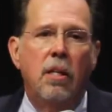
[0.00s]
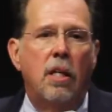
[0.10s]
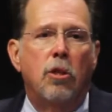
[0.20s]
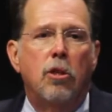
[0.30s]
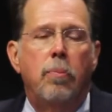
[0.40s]

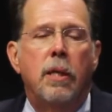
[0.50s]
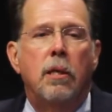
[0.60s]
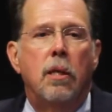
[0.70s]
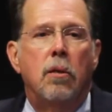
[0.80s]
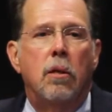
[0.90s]
Not such a
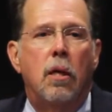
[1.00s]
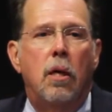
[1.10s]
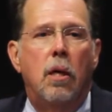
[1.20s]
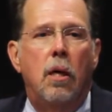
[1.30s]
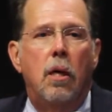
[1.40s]
big deal.
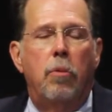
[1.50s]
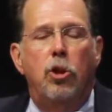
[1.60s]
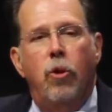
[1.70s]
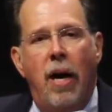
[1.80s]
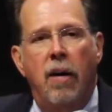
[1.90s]

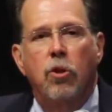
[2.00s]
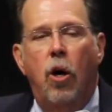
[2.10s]
But you have